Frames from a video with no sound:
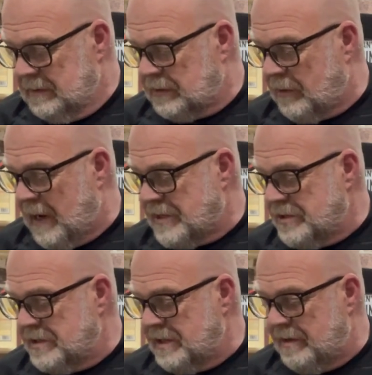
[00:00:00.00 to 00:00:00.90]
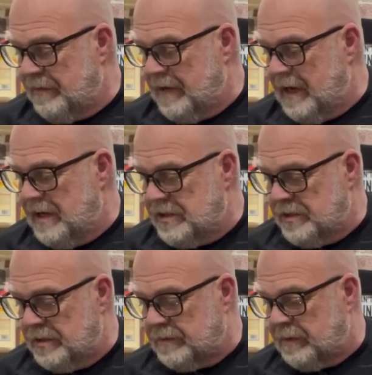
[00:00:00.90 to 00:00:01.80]
scratches in the finish
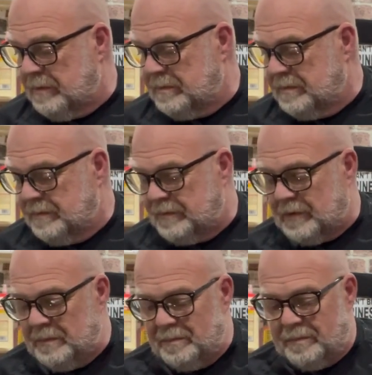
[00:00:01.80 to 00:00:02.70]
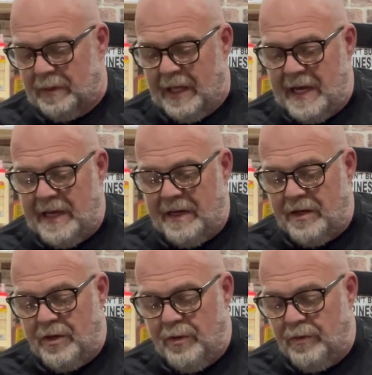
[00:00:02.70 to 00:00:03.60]
just from playing
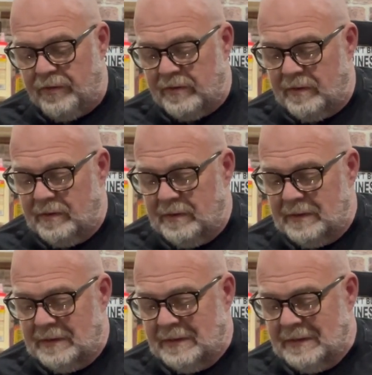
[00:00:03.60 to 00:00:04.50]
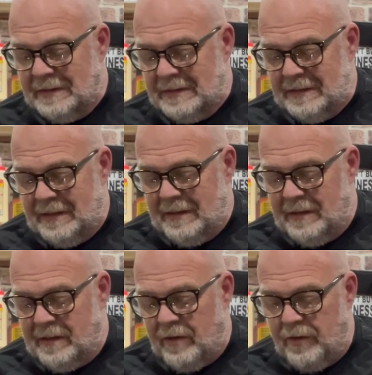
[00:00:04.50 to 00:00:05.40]
and use.
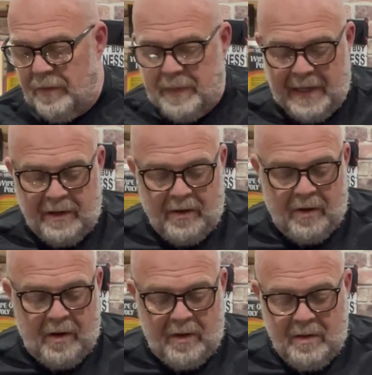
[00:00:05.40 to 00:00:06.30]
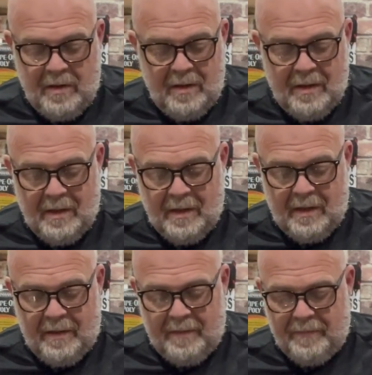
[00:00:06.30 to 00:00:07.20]
And on the pick guard,
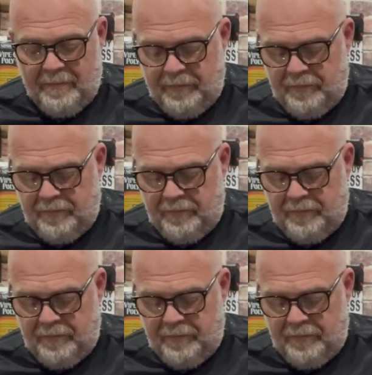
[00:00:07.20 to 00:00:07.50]
um,